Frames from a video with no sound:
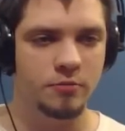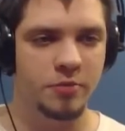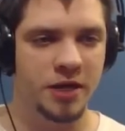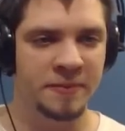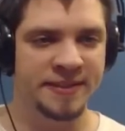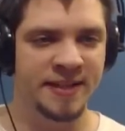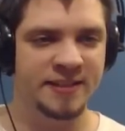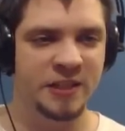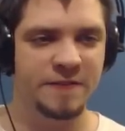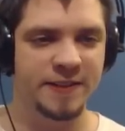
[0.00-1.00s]
Perimeter
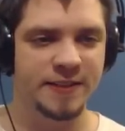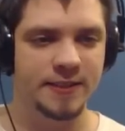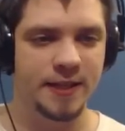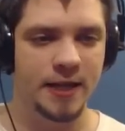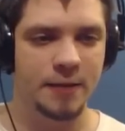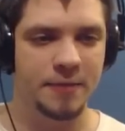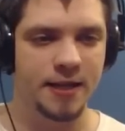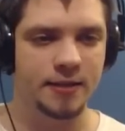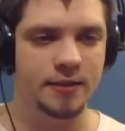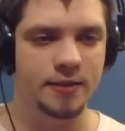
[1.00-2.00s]
defenses
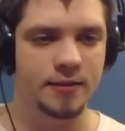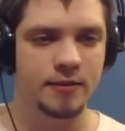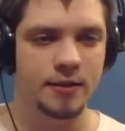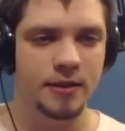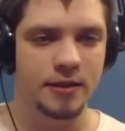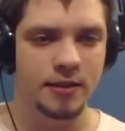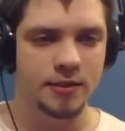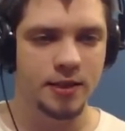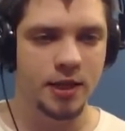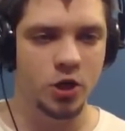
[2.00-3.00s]
eliminated. Let's
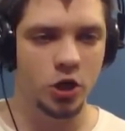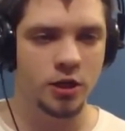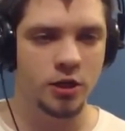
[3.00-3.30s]
carry on.